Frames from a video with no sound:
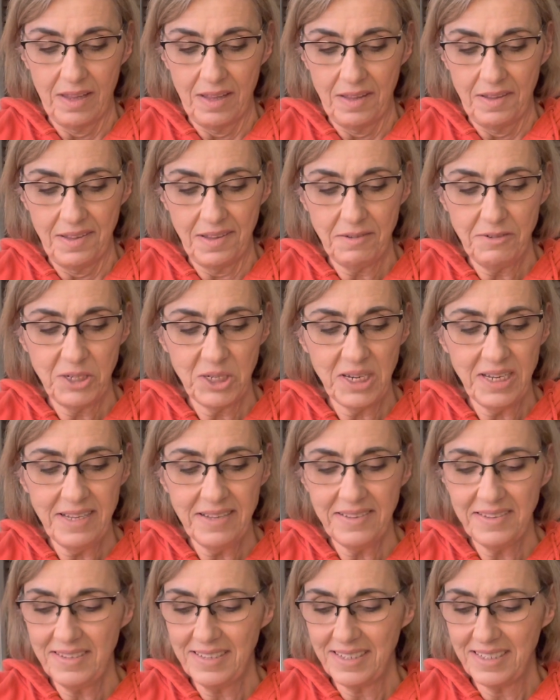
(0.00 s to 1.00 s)
So she
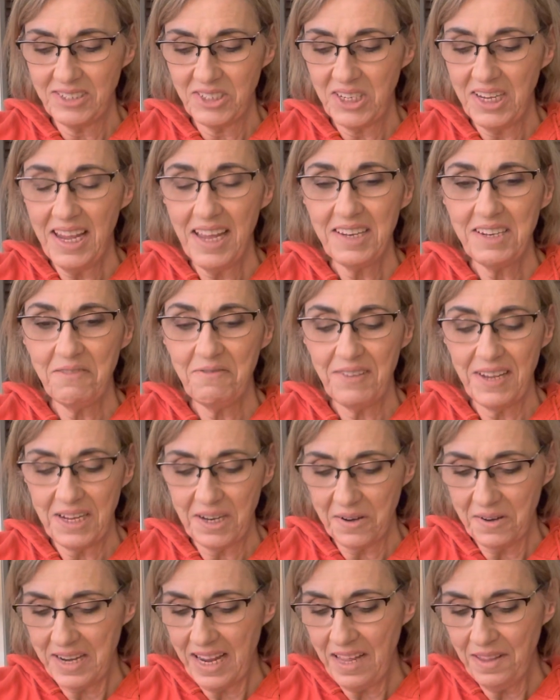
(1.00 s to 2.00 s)
had to fake
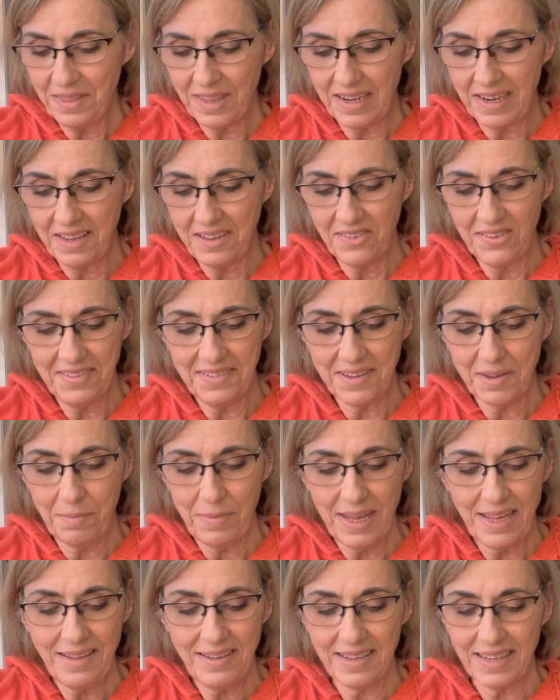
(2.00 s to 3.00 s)
her death, and it's just
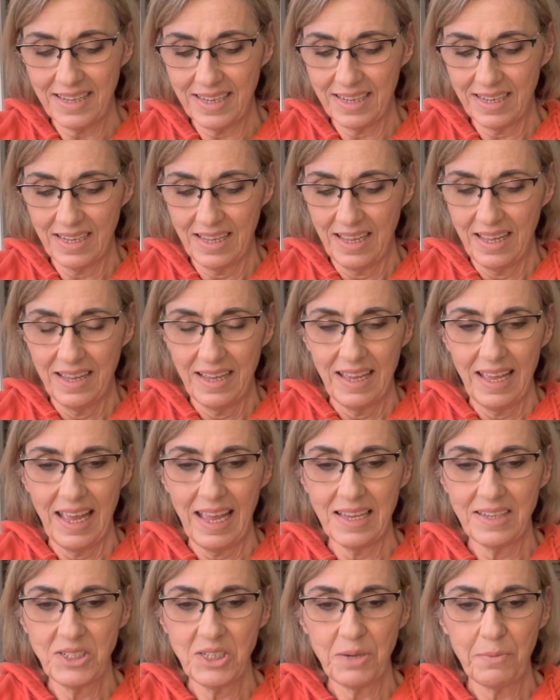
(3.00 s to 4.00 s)
amazing.
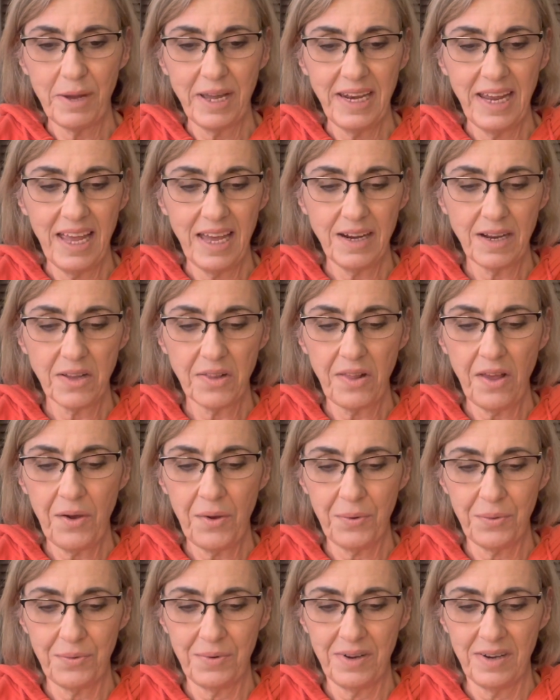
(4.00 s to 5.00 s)
And she might have had a
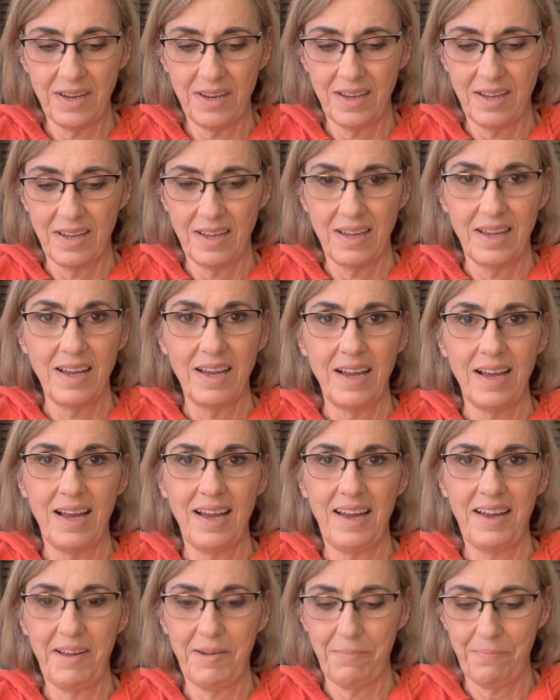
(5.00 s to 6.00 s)
clone,
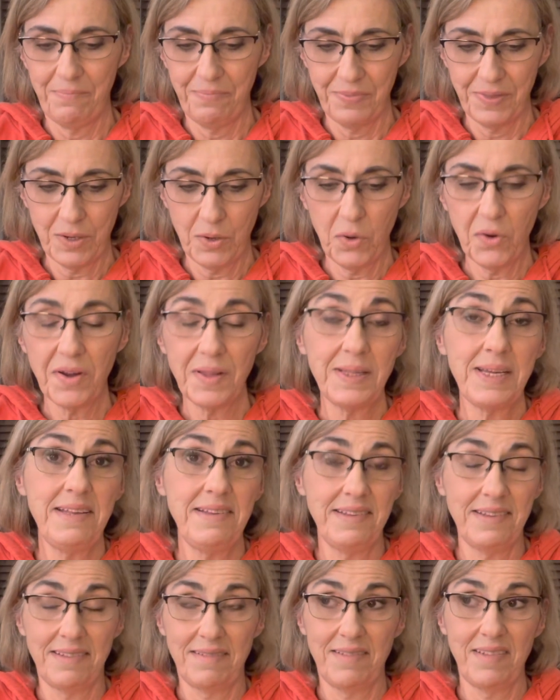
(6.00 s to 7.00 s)
or at
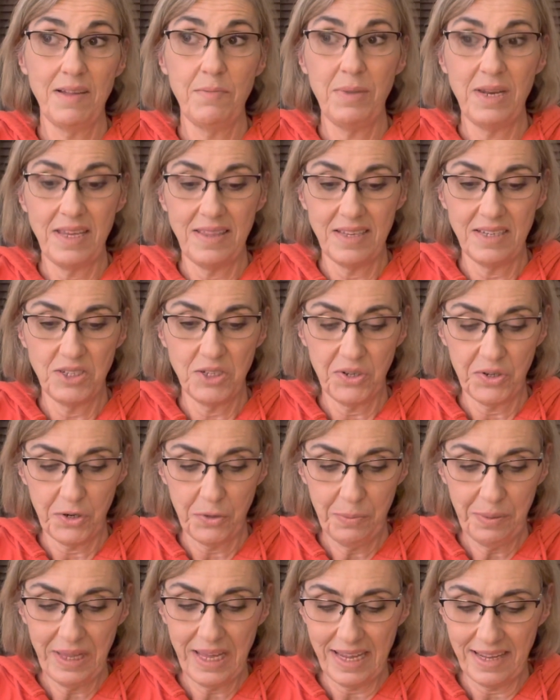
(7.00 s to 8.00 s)
least somebody that took her
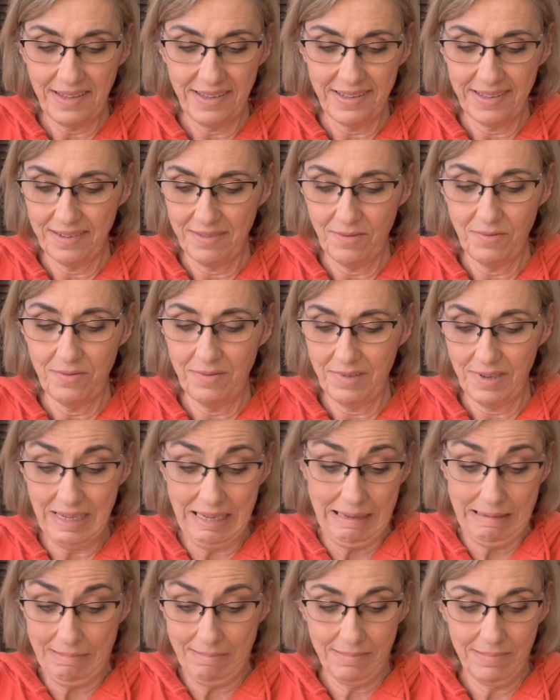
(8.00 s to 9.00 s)
place. I
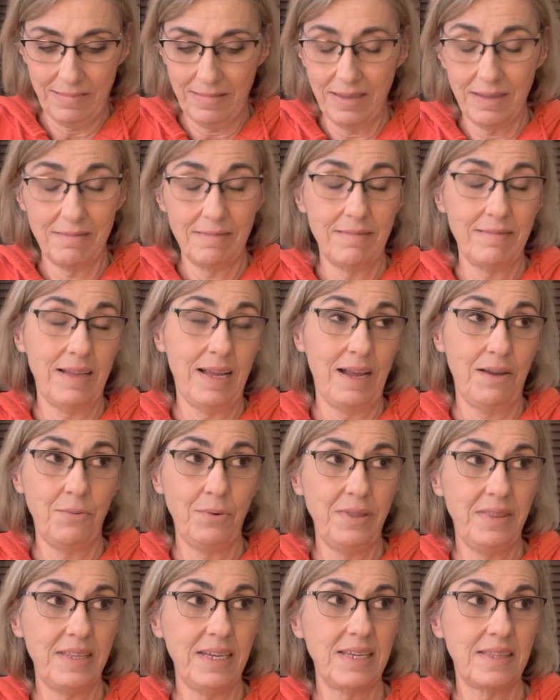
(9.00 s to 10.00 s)

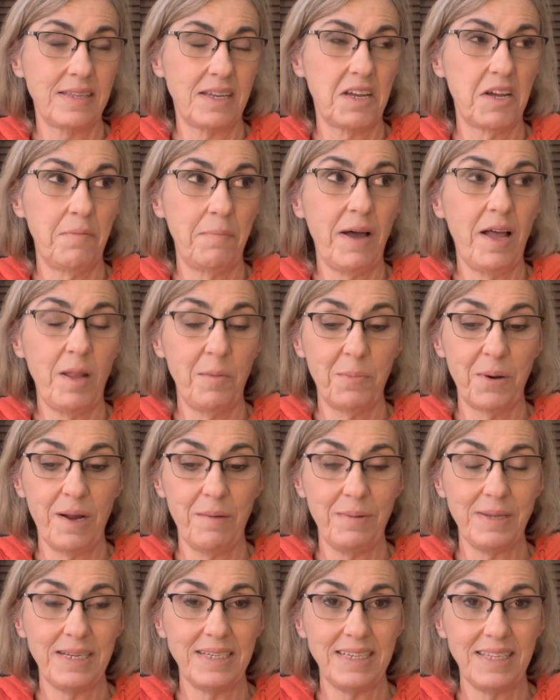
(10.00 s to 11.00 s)
would think the Cabal
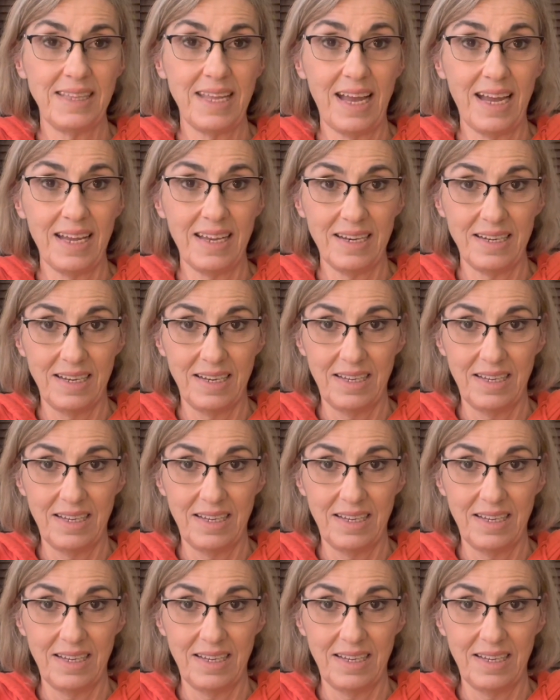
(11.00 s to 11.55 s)
probably did that.